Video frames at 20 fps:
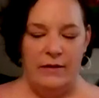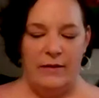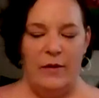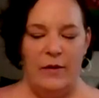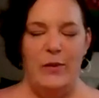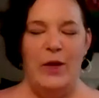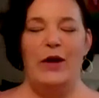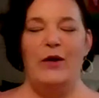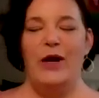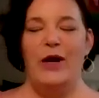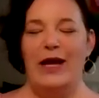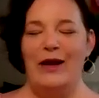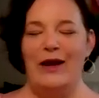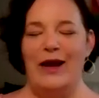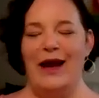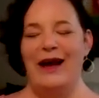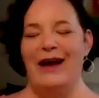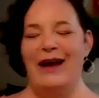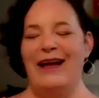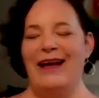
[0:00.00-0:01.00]
I'm hearing
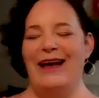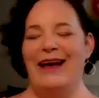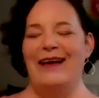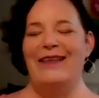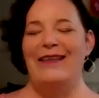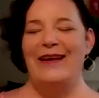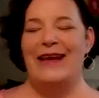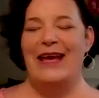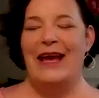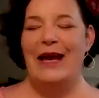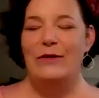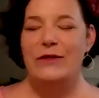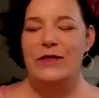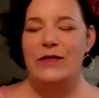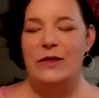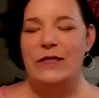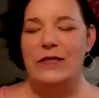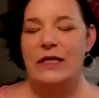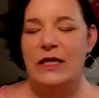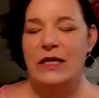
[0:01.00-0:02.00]
the
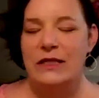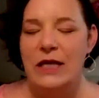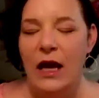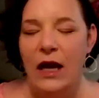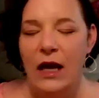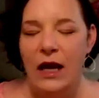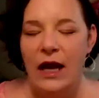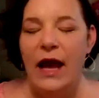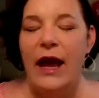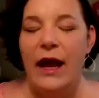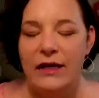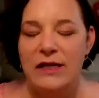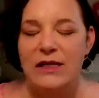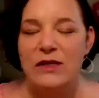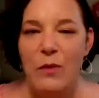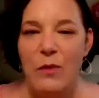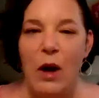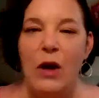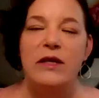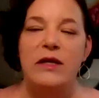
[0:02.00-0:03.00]
council says
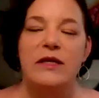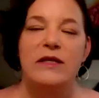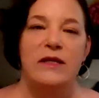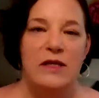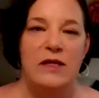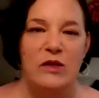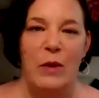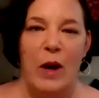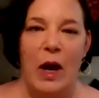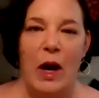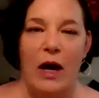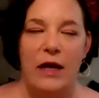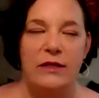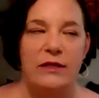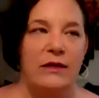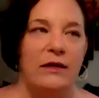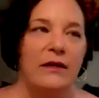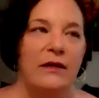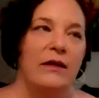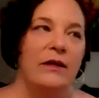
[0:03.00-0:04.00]
X marks the
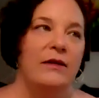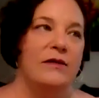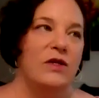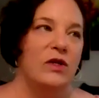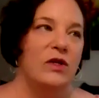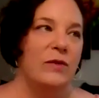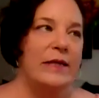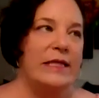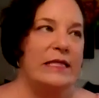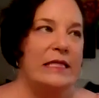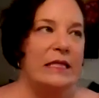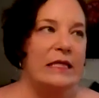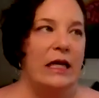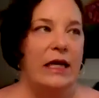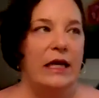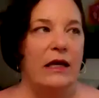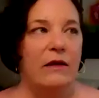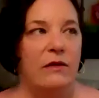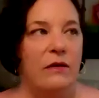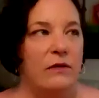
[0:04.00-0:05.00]
spot. So it's
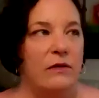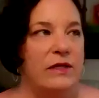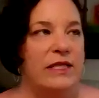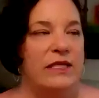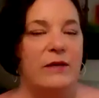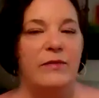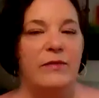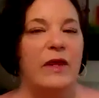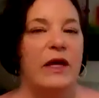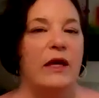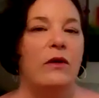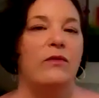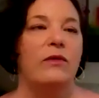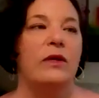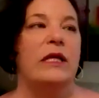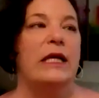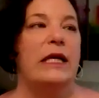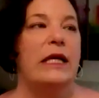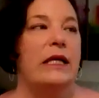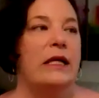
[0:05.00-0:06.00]
like there's something
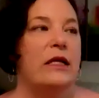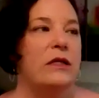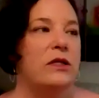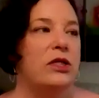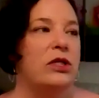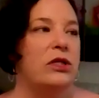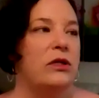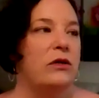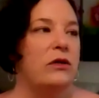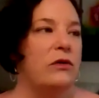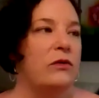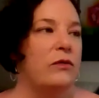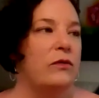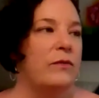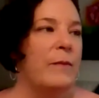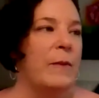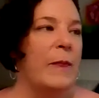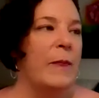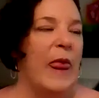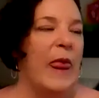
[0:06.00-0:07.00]
related to,
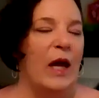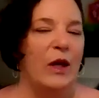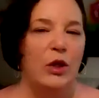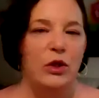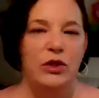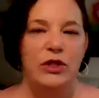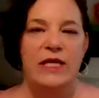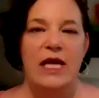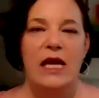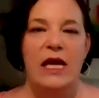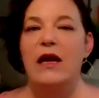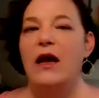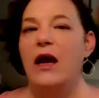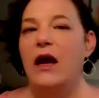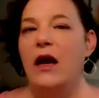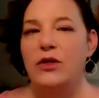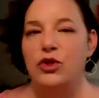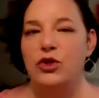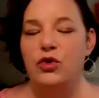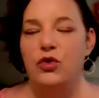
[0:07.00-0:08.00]
they're saying
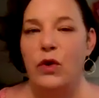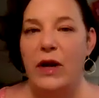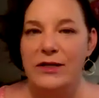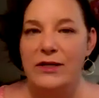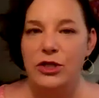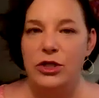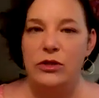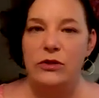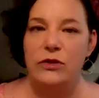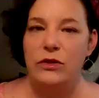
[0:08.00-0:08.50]
a treasure.